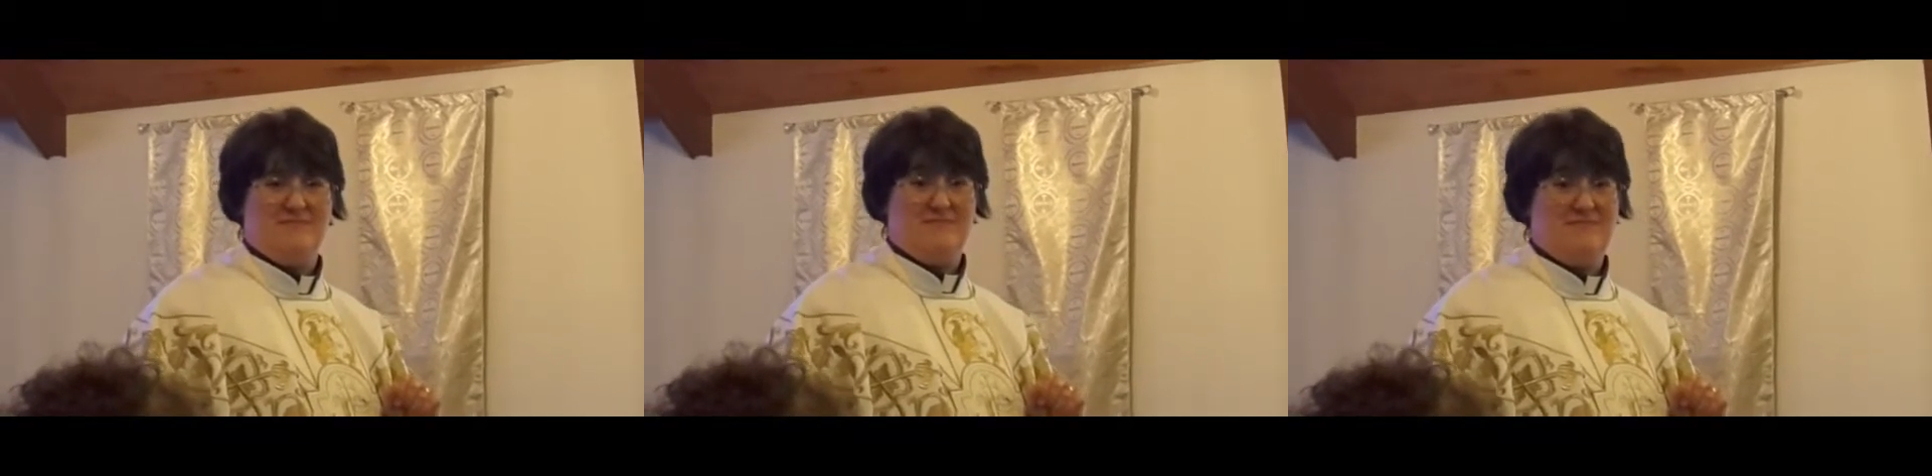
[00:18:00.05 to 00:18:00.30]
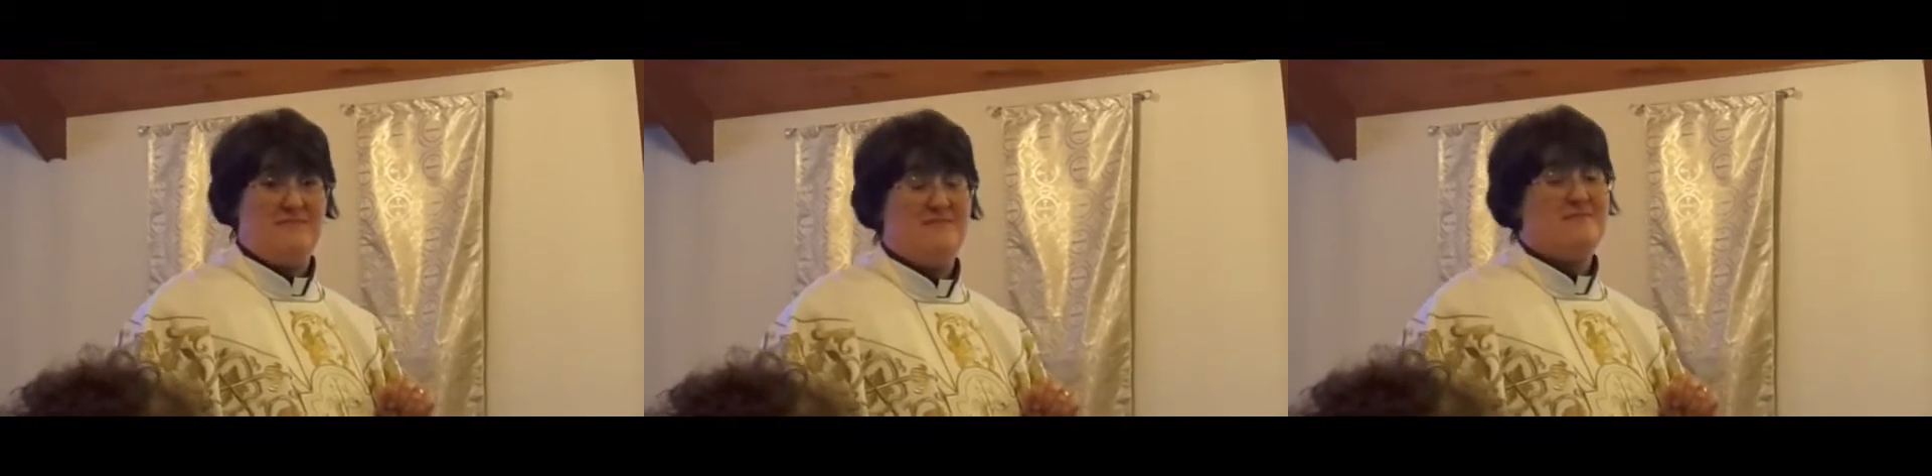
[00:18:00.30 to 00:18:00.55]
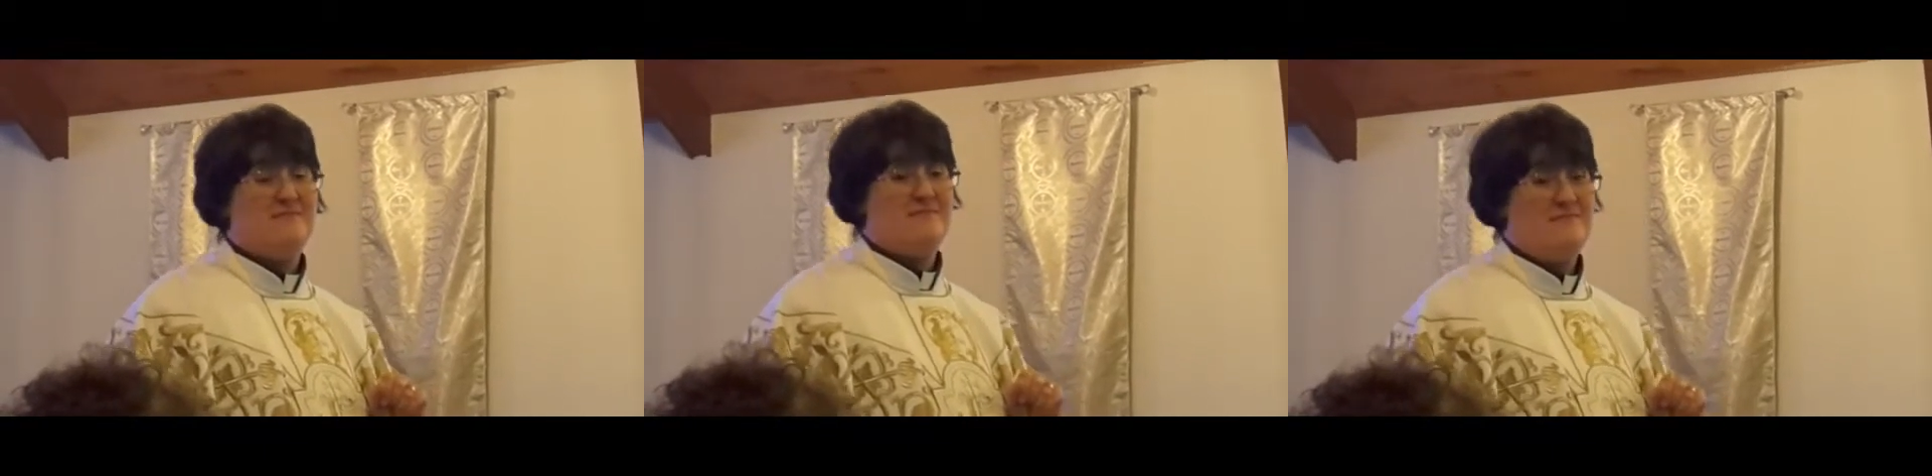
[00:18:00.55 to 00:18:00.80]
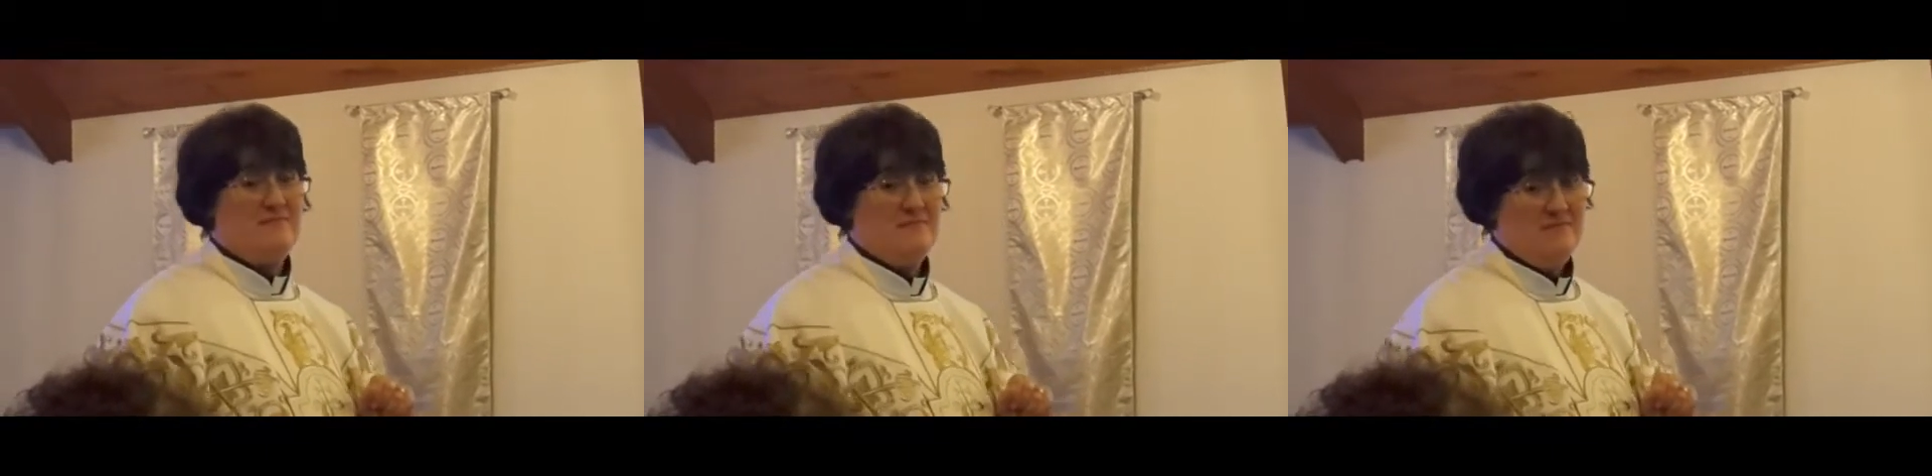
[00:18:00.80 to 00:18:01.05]
section of
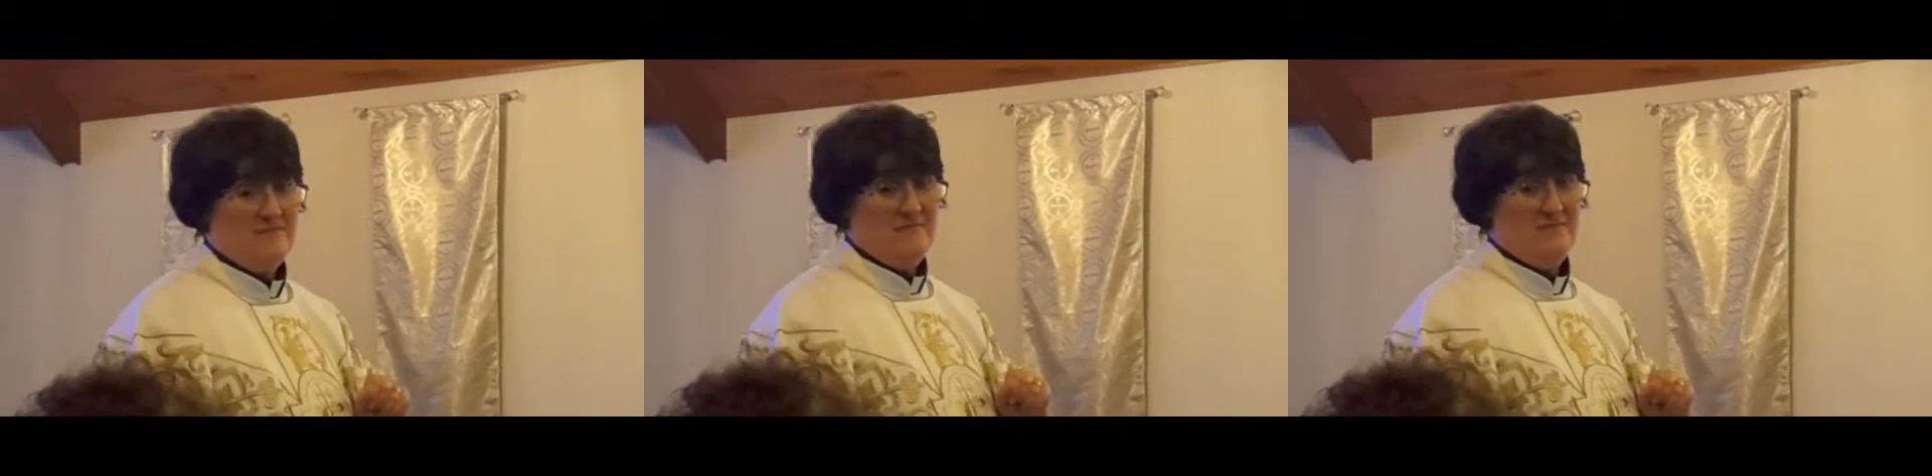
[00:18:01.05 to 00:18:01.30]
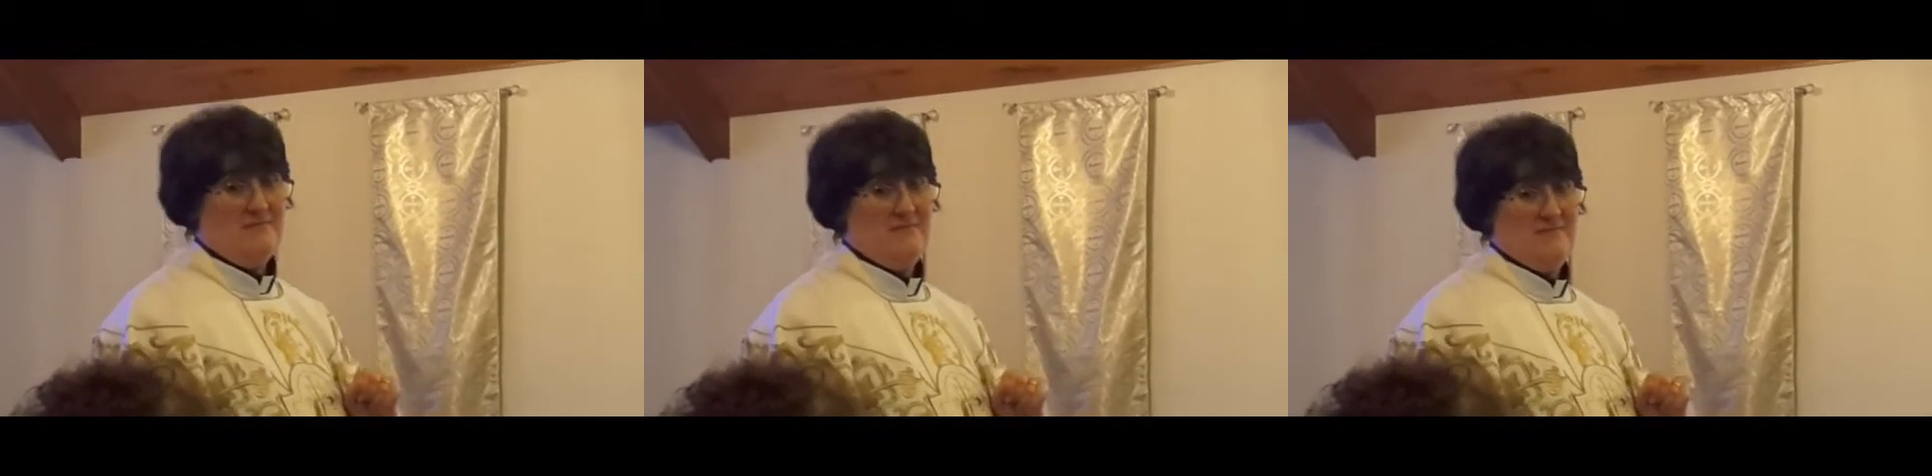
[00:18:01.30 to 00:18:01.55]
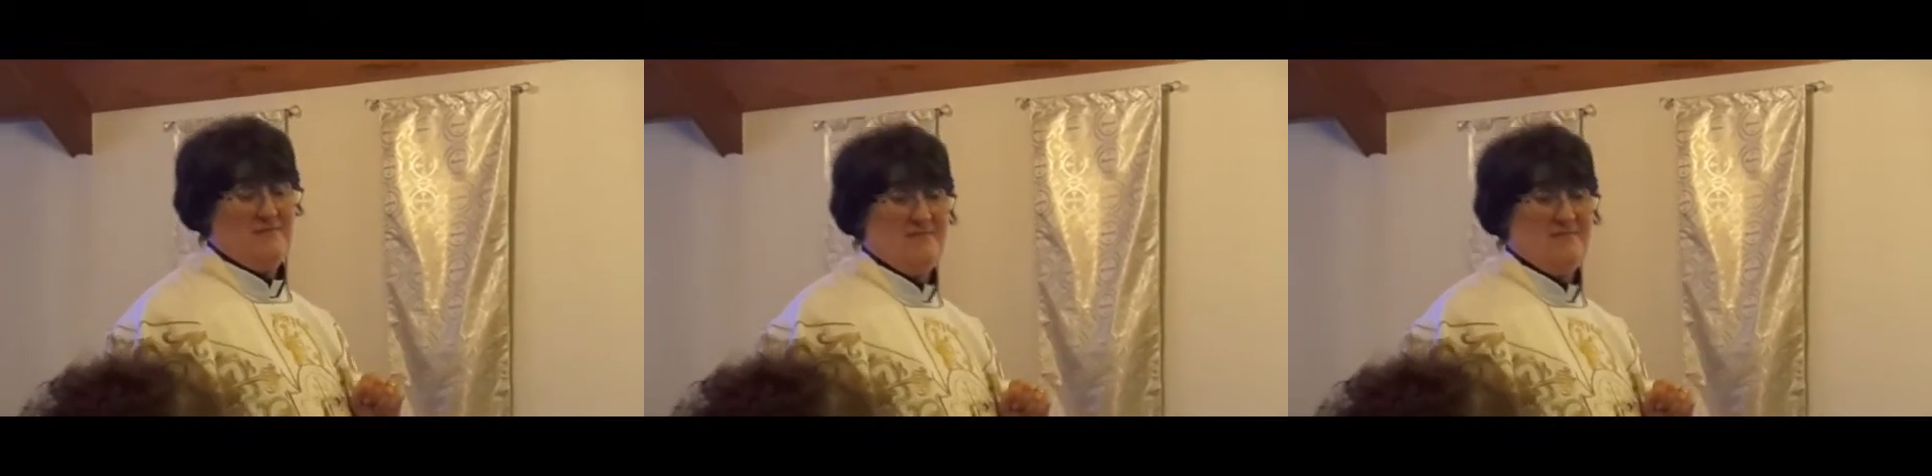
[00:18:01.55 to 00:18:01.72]
my faith